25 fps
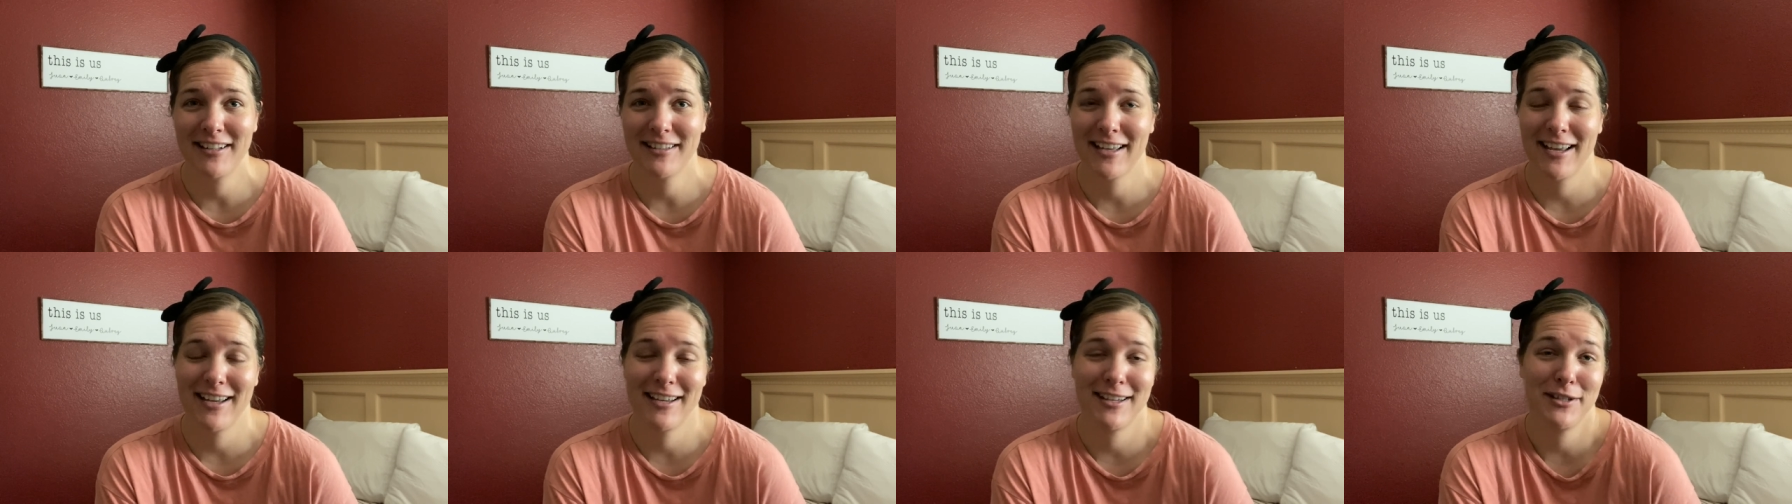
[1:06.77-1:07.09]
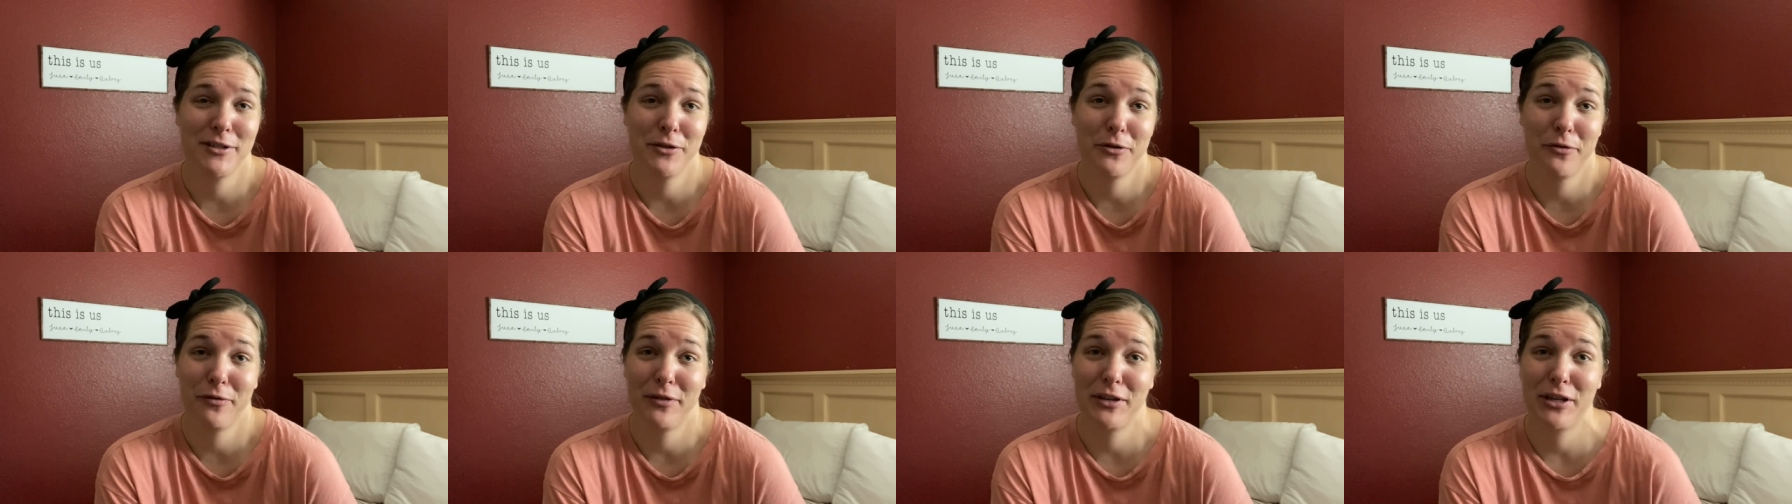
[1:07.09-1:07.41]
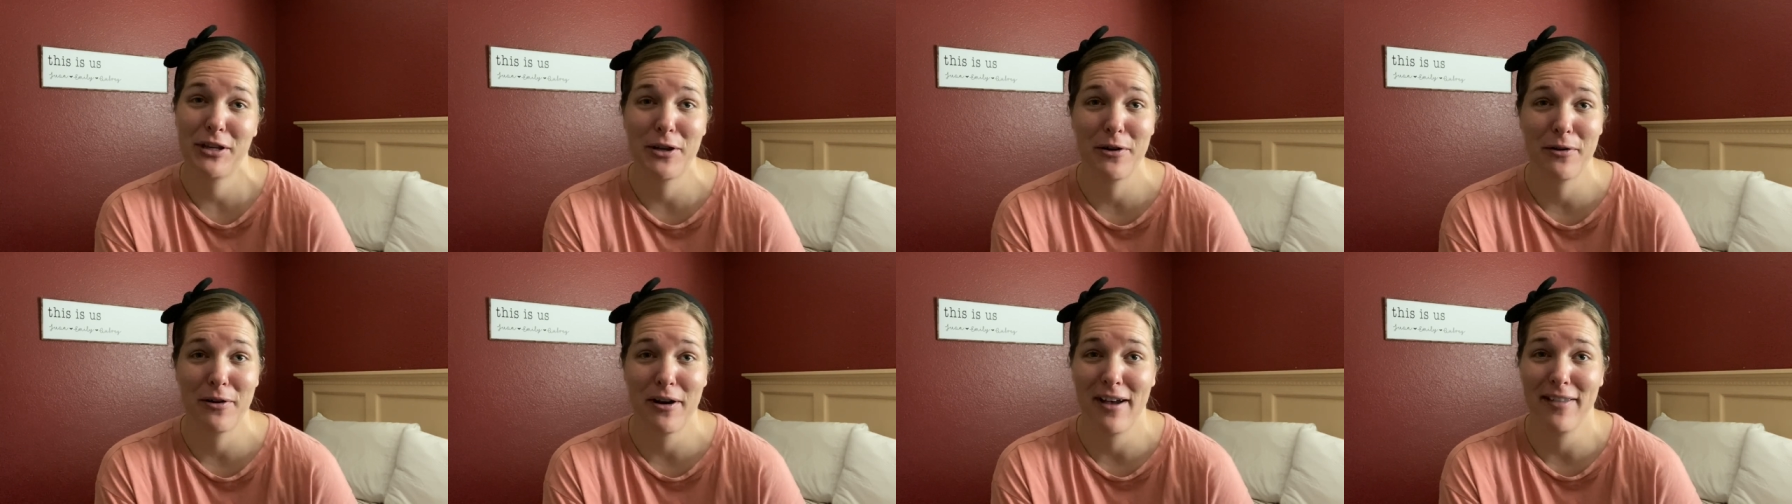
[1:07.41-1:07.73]
I can do a
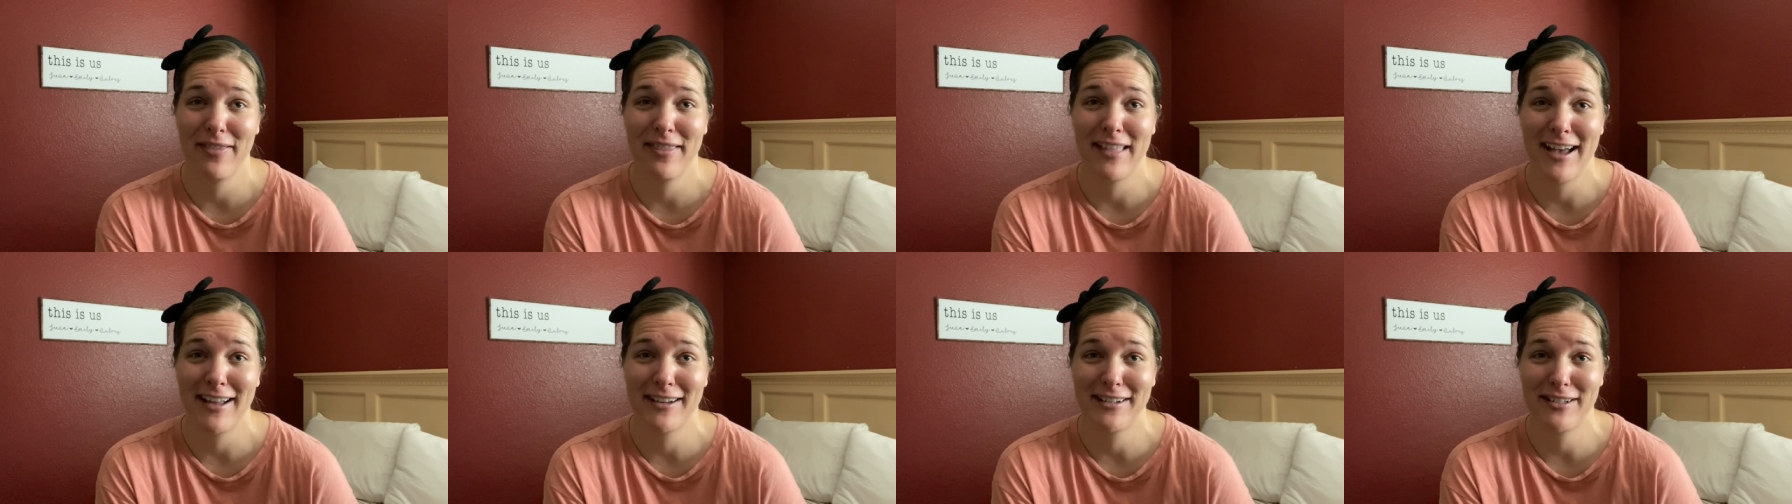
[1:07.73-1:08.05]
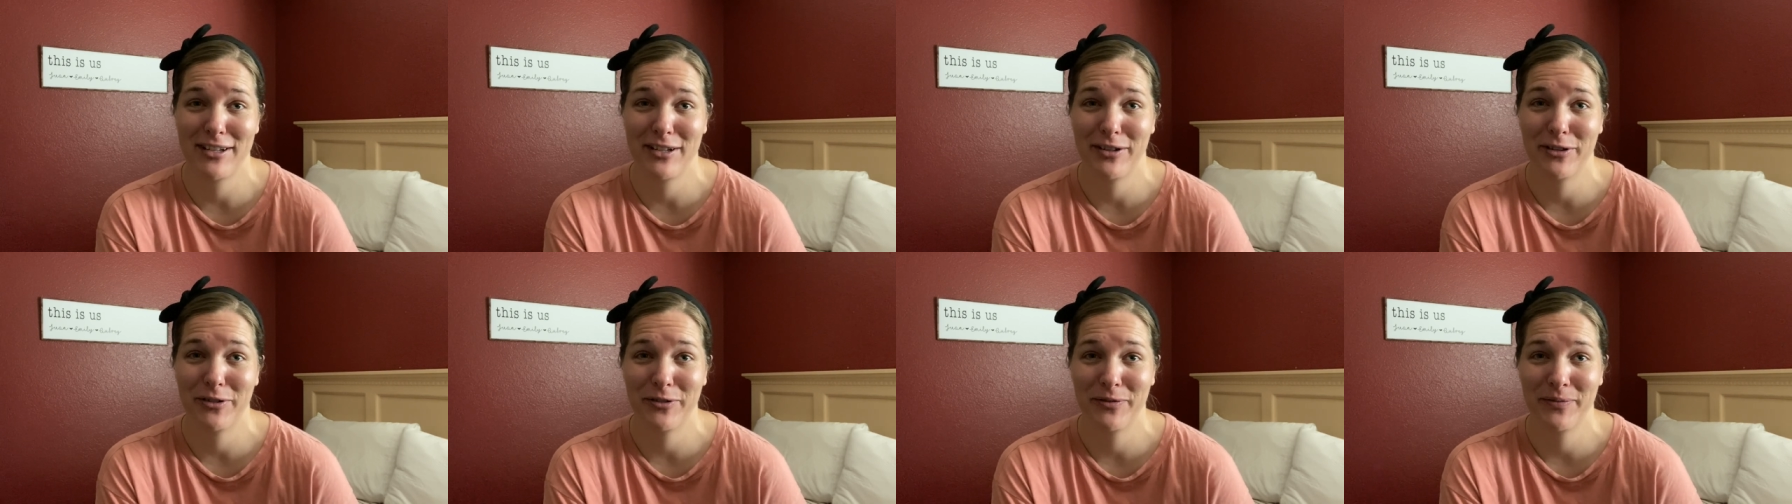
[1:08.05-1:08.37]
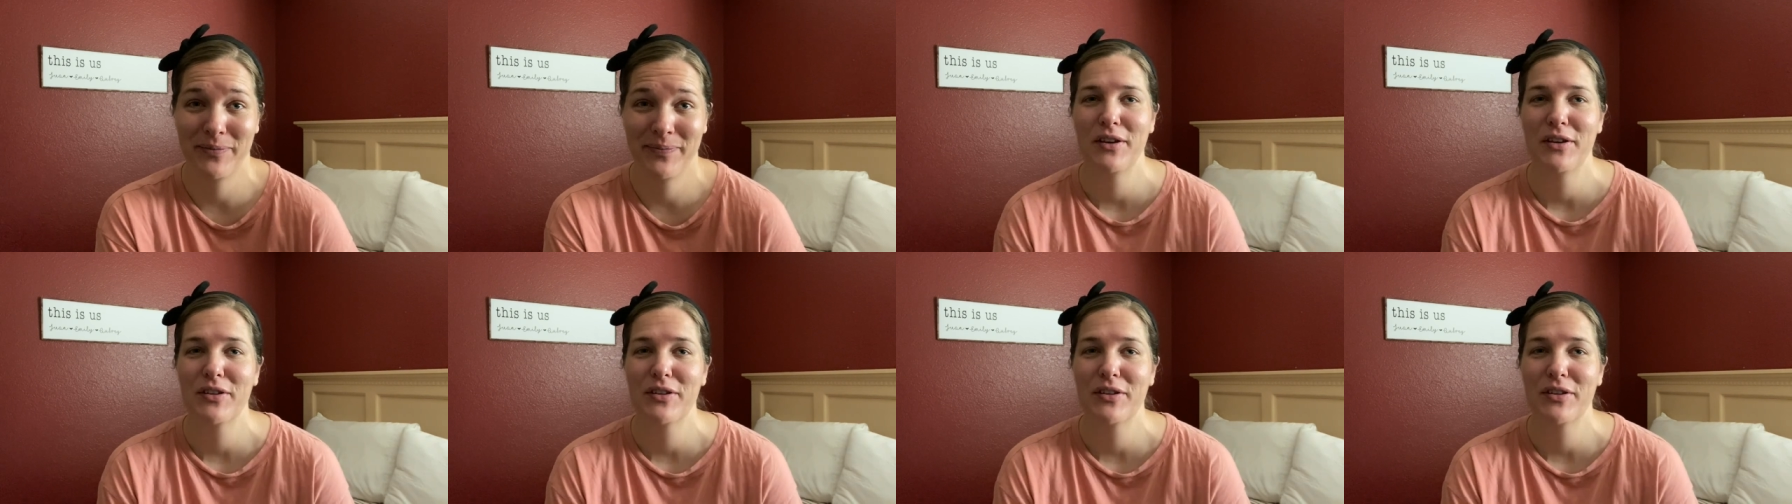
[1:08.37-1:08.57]
video on that too.